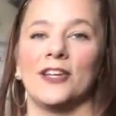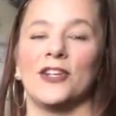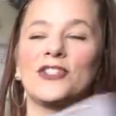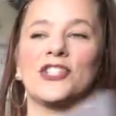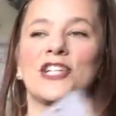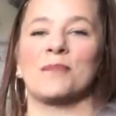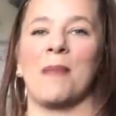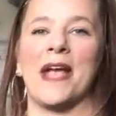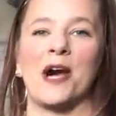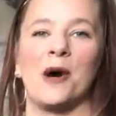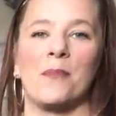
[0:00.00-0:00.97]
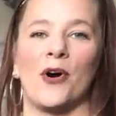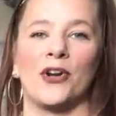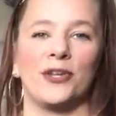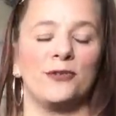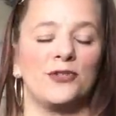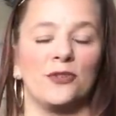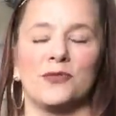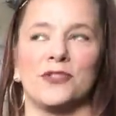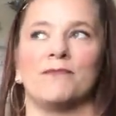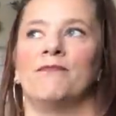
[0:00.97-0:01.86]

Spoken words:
You know, she does makeup on YouTube.